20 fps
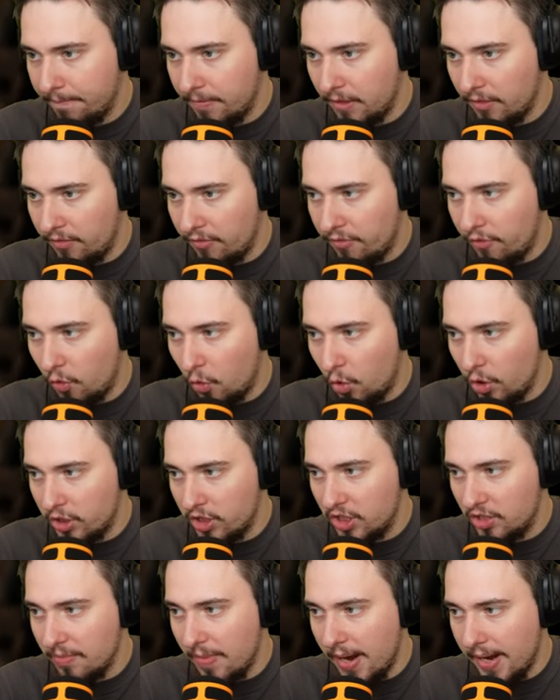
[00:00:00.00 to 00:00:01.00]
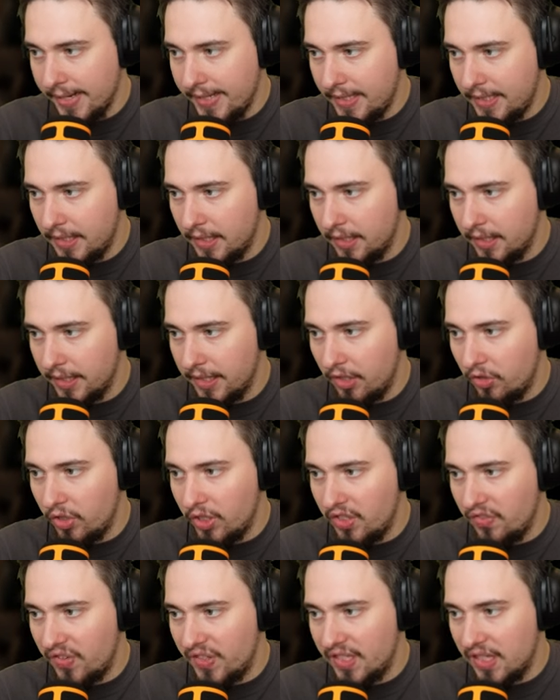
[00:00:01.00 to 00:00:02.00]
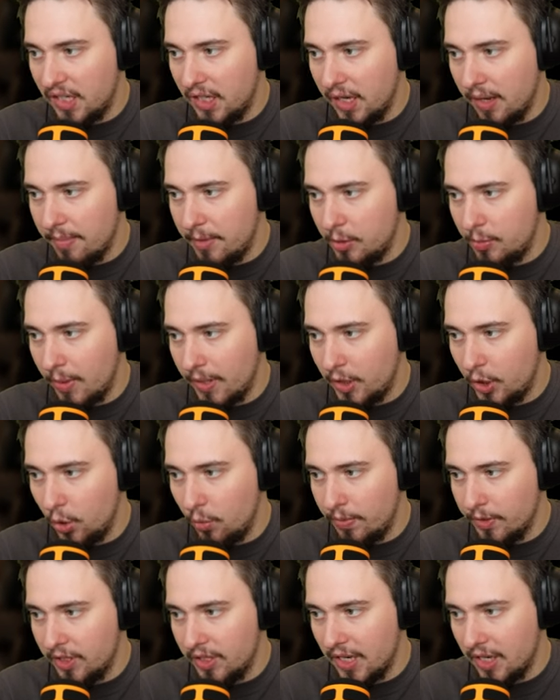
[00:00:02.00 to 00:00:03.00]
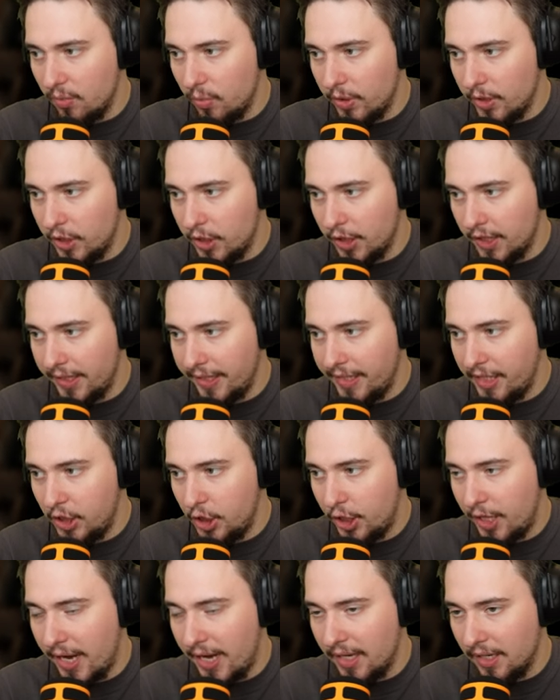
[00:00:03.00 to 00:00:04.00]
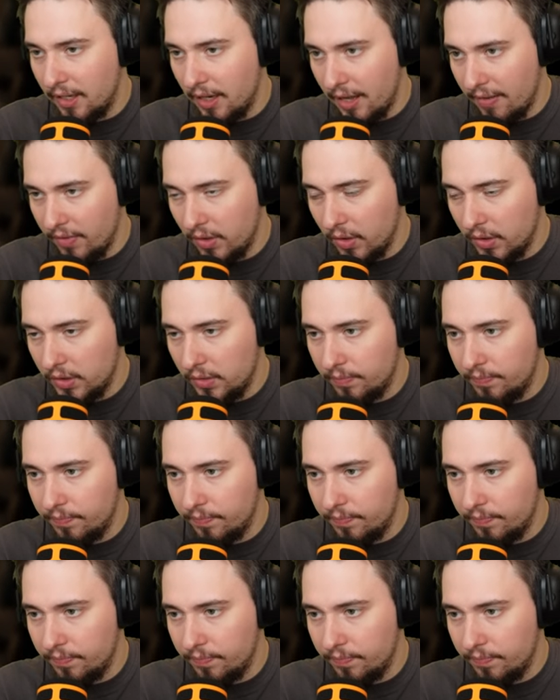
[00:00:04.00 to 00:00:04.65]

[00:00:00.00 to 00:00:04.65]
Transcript: For smite, increase physical damage by two percent, which each gained level.